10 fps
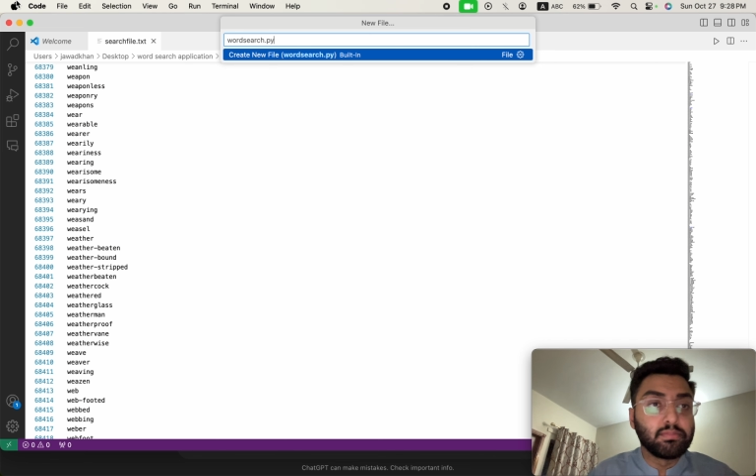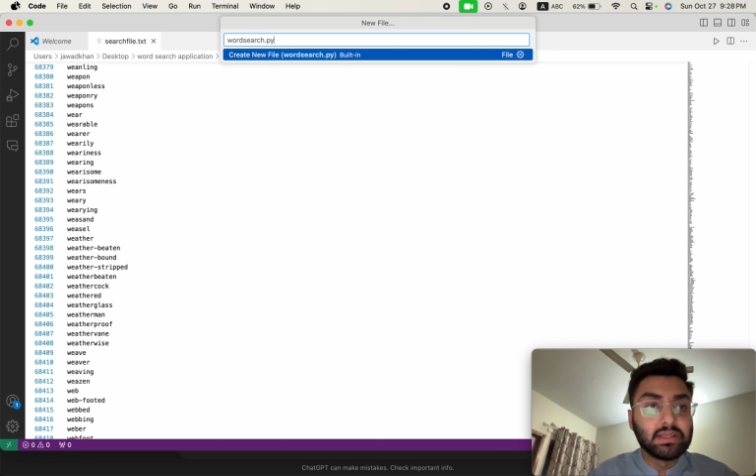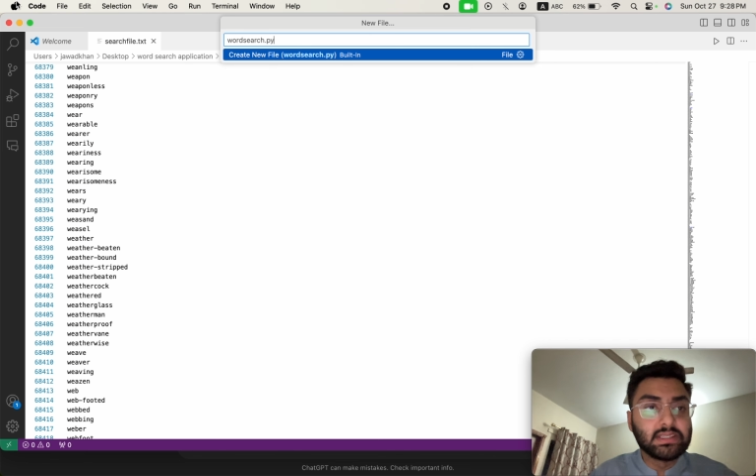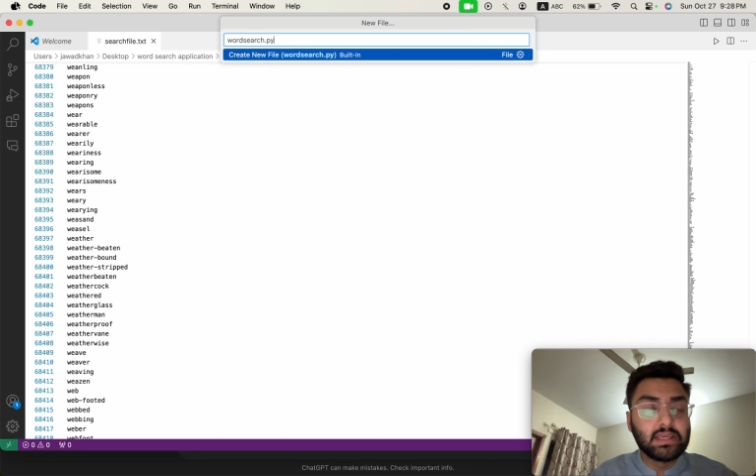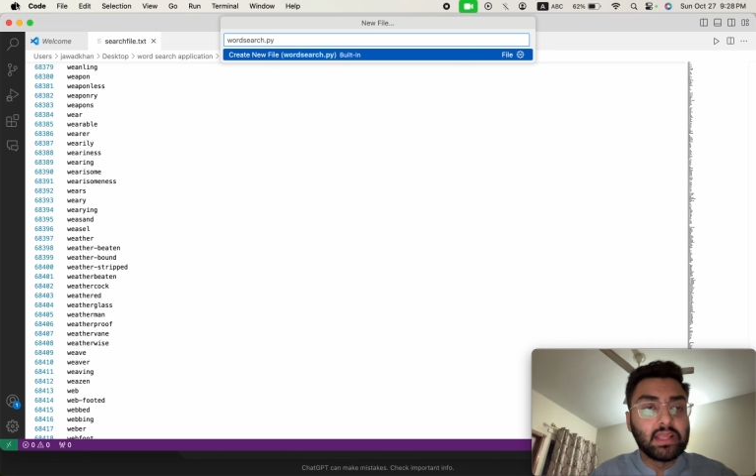
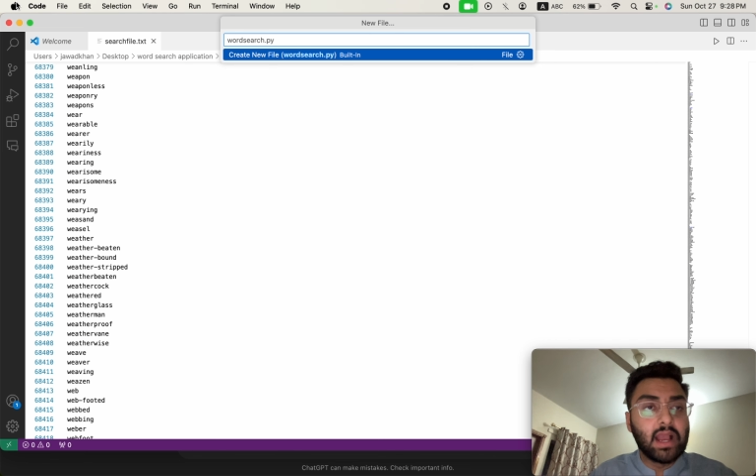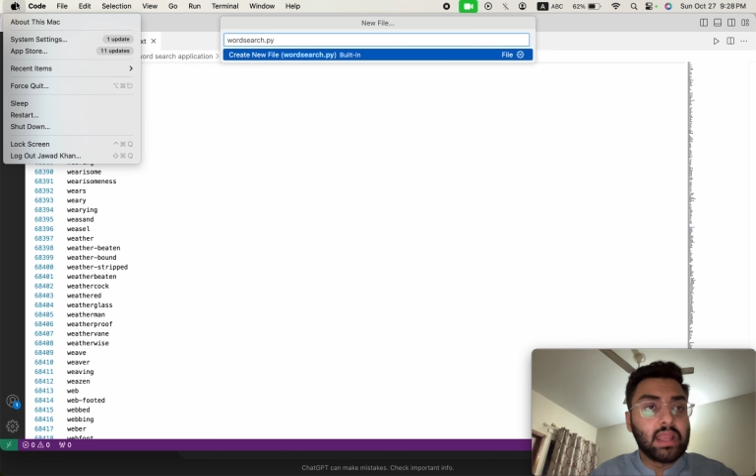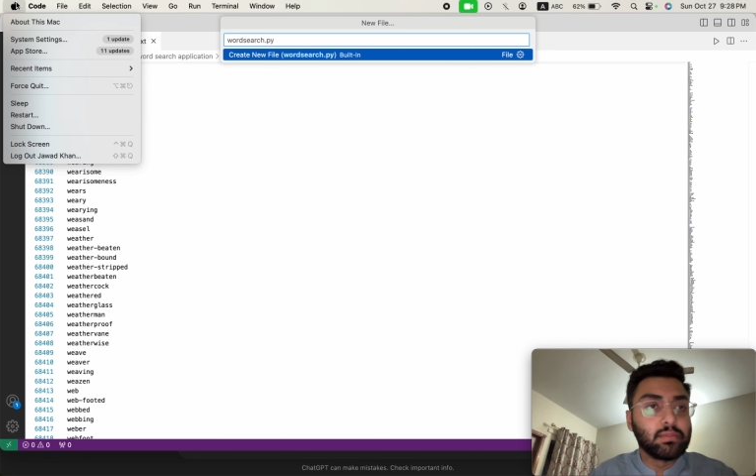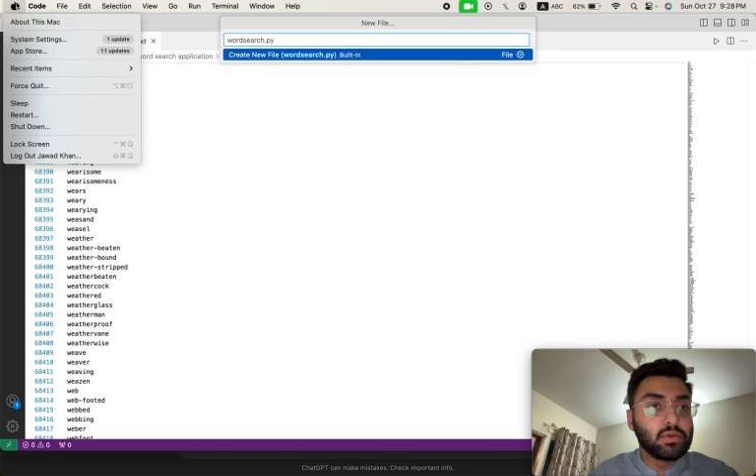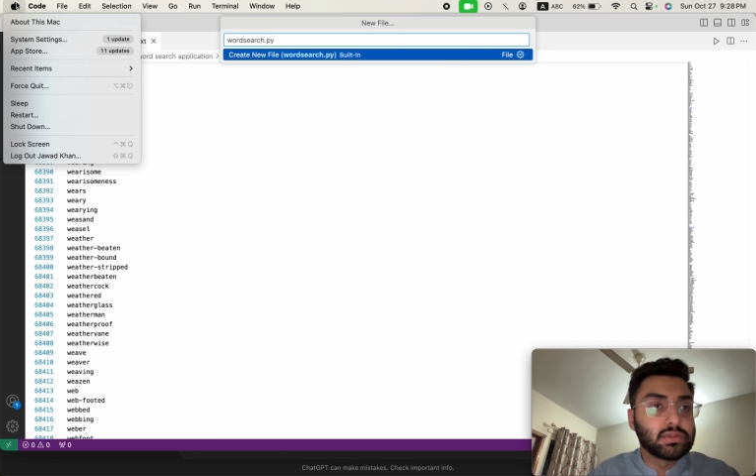Basically, I
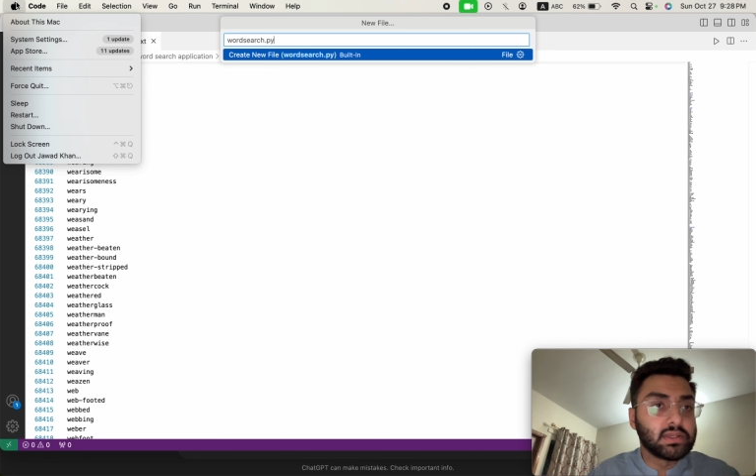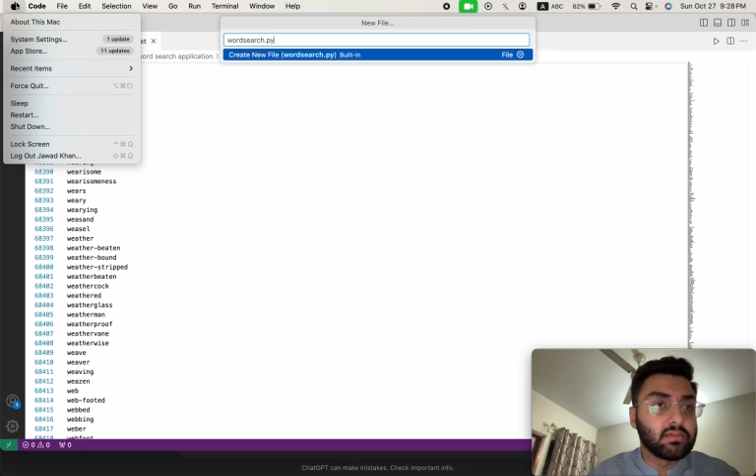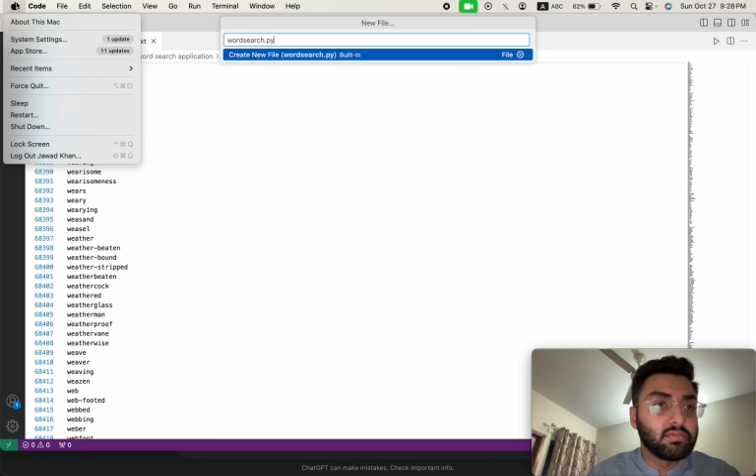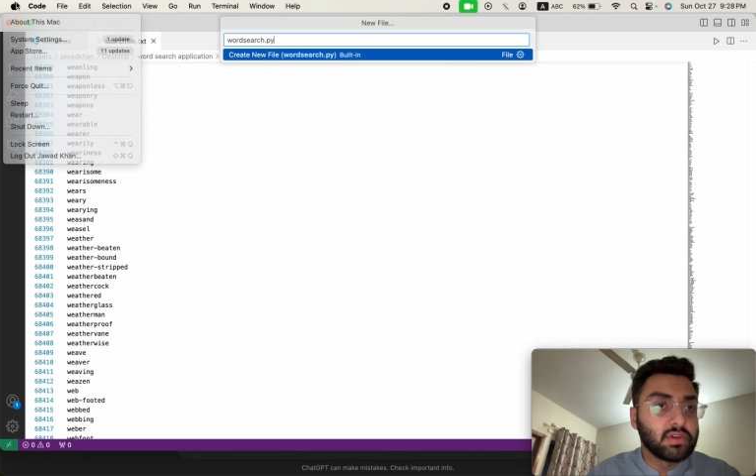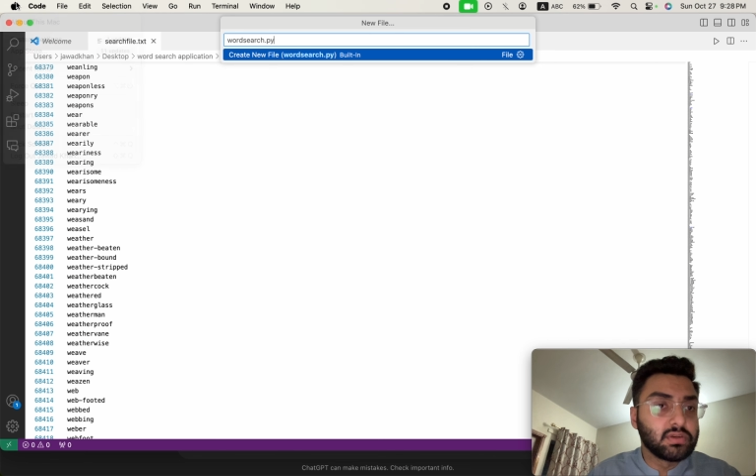am
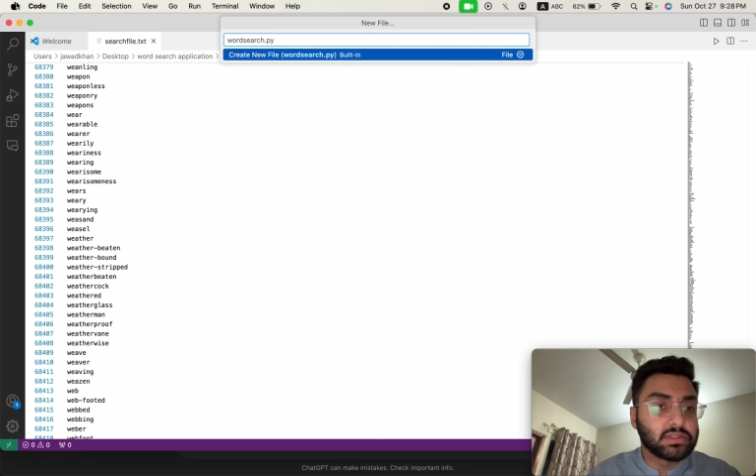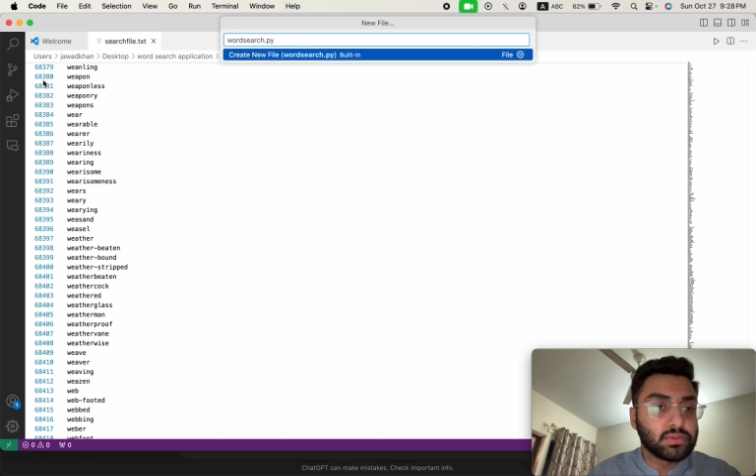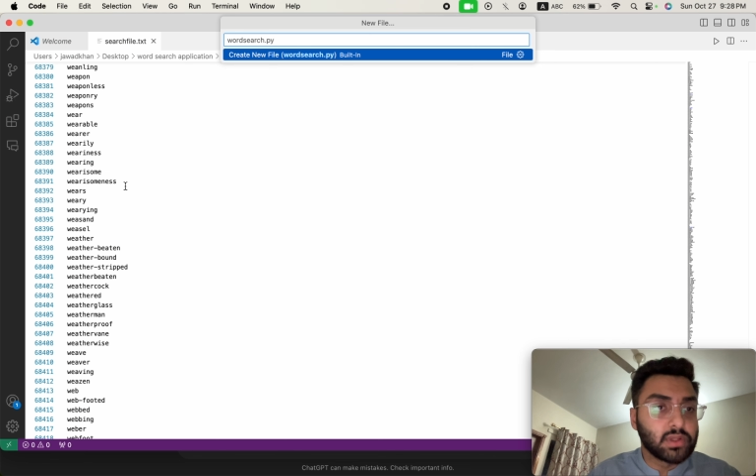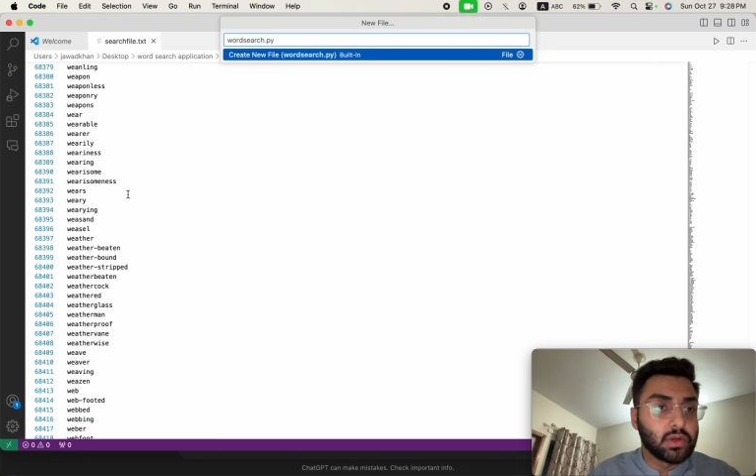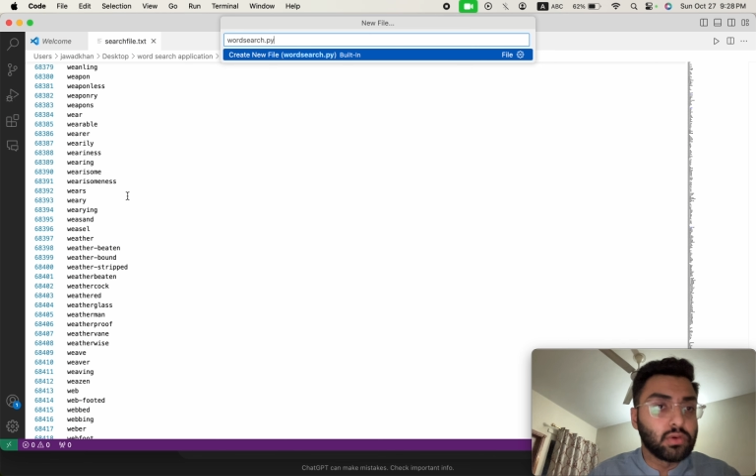using Visual
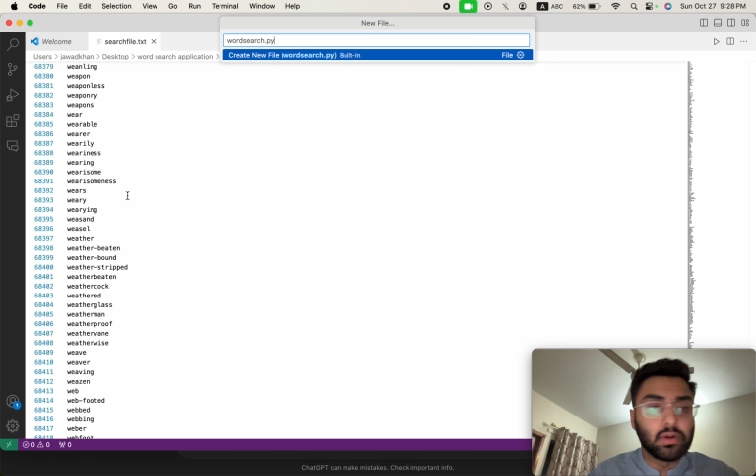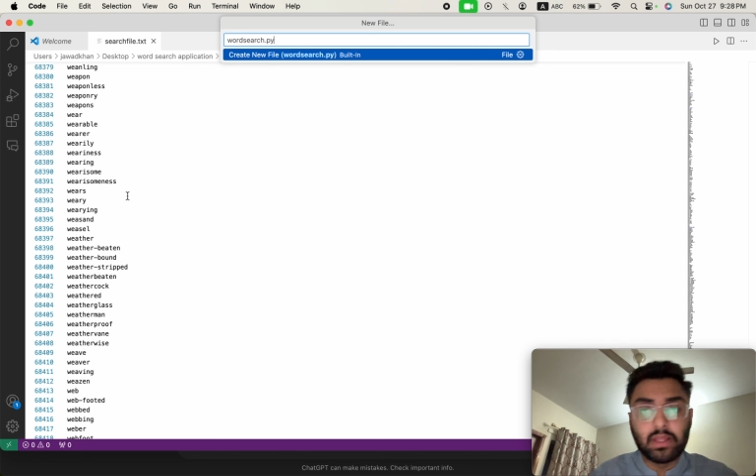Studio Code.